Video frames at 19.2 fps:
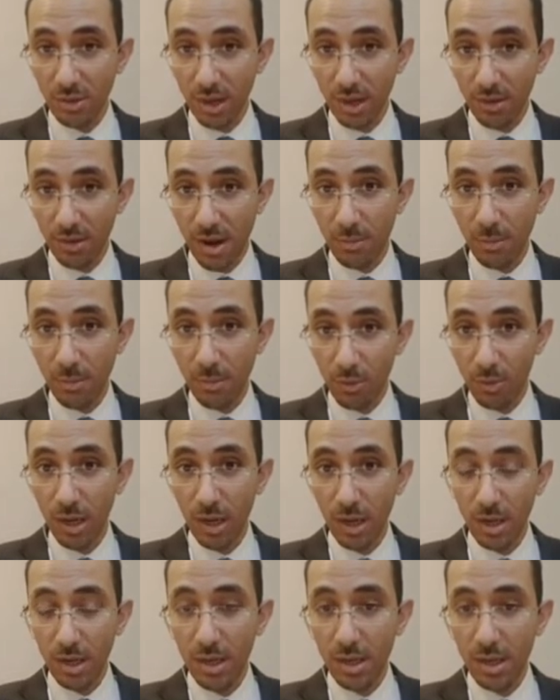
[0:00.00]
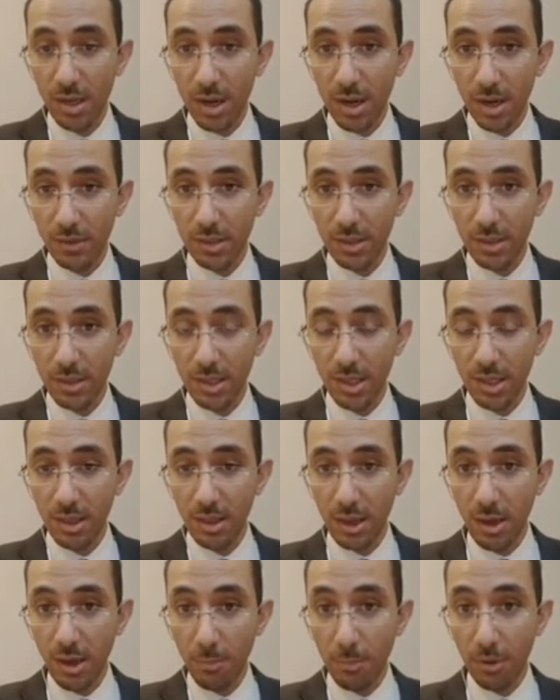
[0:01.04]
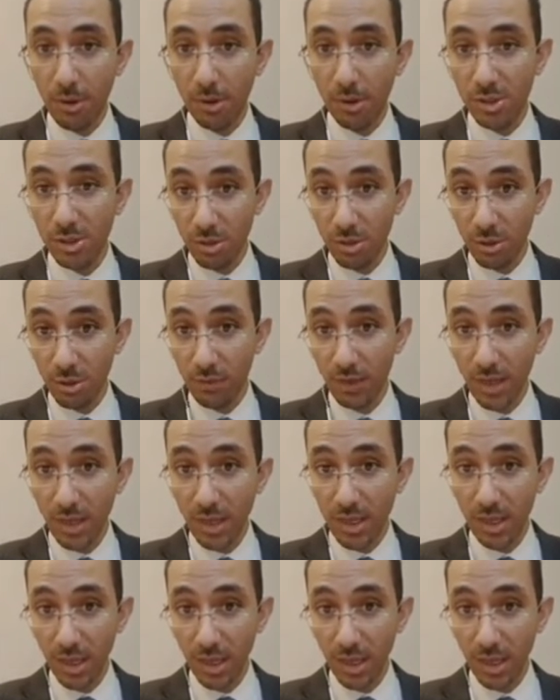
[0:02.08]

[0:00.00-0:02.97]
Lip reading: Saudi Aramco will guarantee the imports of